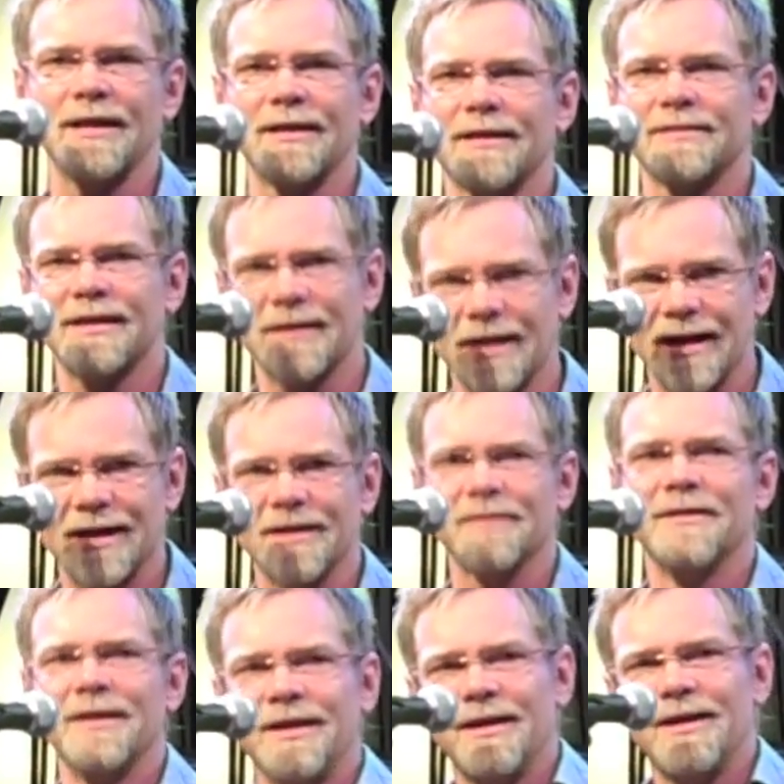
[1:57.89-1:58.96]
because I kind of,
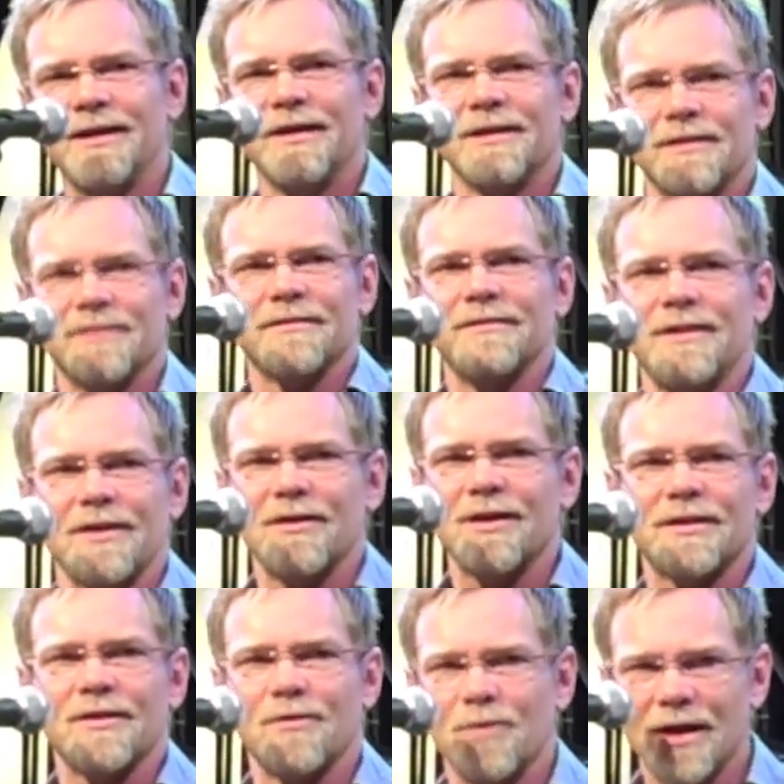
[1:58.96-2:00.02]
I thought, well,